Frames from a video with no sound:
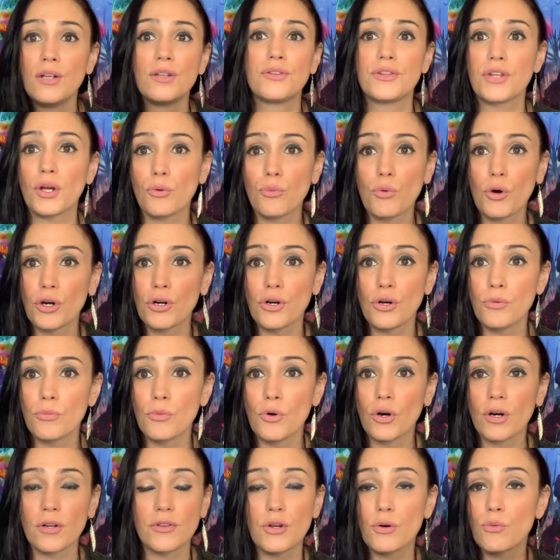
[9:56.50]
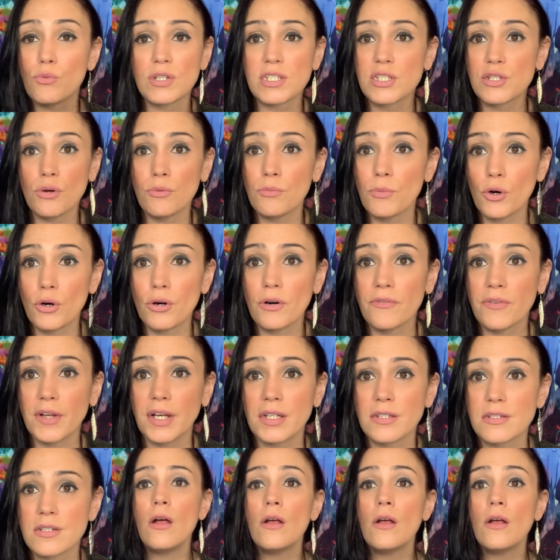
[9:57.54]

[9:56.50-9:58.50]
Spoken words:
there were no more. There was no more of it.